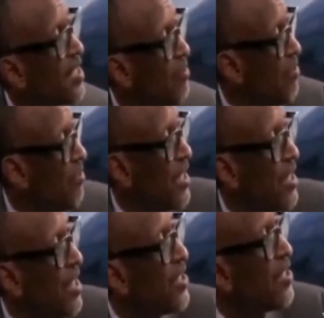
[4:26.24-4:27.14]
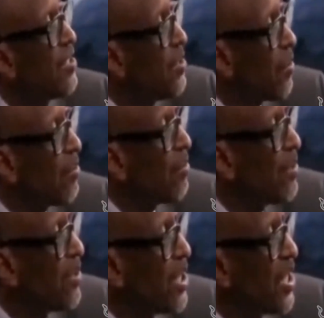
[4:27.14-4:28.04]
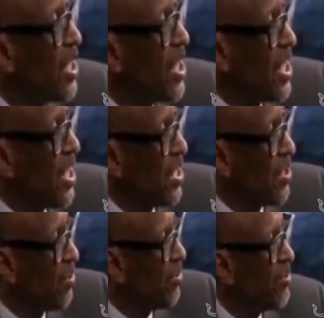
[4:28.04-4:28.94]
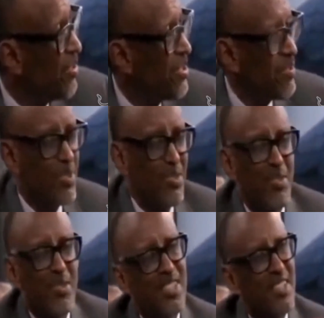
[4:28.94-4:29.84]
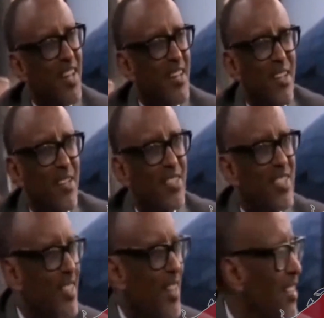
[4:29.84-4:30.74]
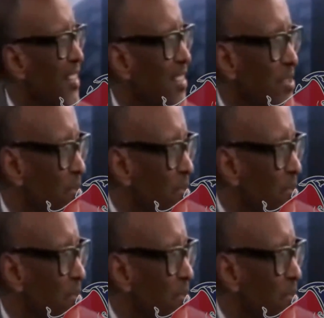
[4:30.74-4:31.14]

of the leaders in Europe. Mm. So you don't turn around, it's like you want...